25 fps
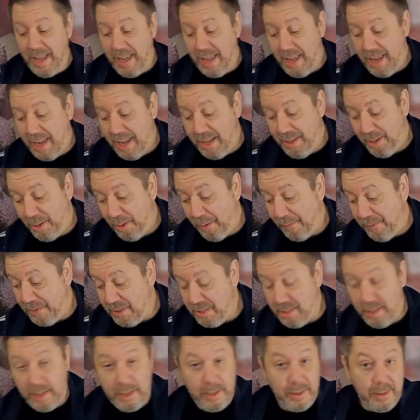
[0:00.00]
And
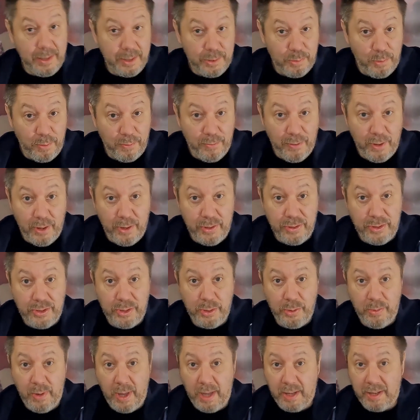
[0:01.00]
obviously this refers
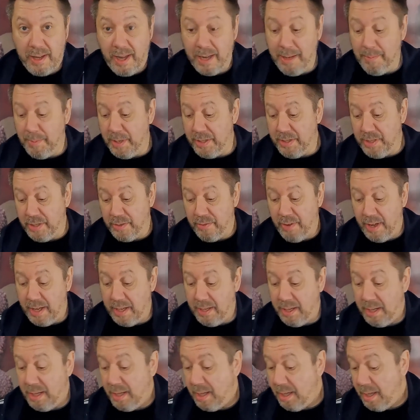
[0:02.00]
to our gaming
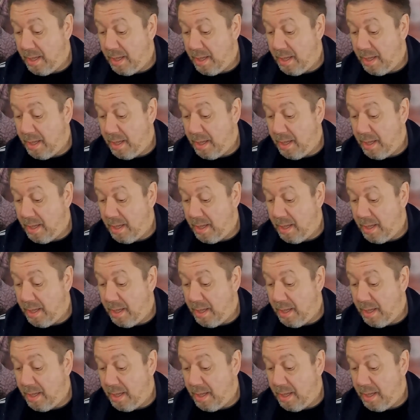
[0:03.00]
terrain.